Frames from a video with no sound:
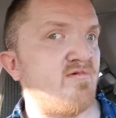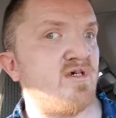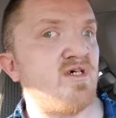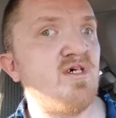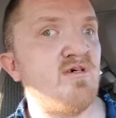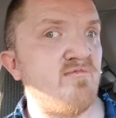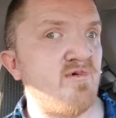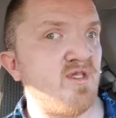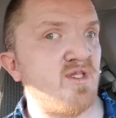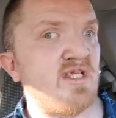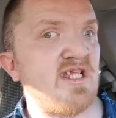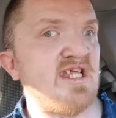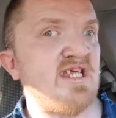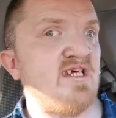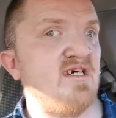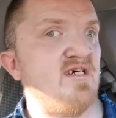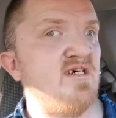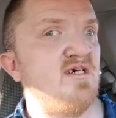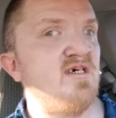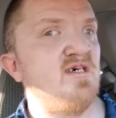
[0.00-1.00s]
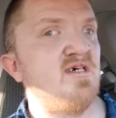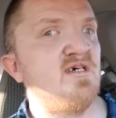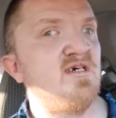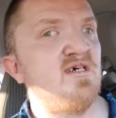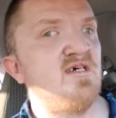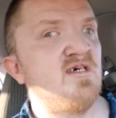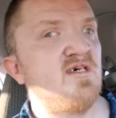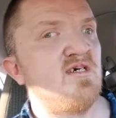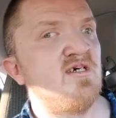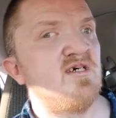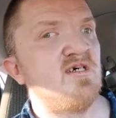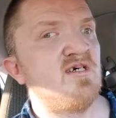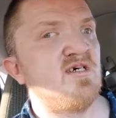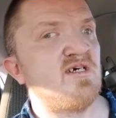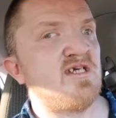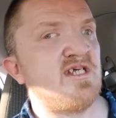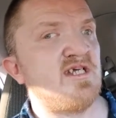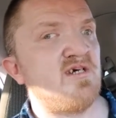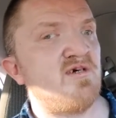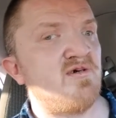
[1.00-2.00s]
a Cummins.
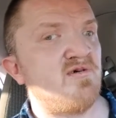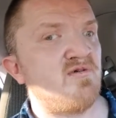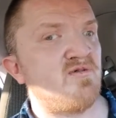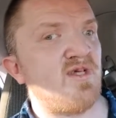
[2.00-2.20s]
So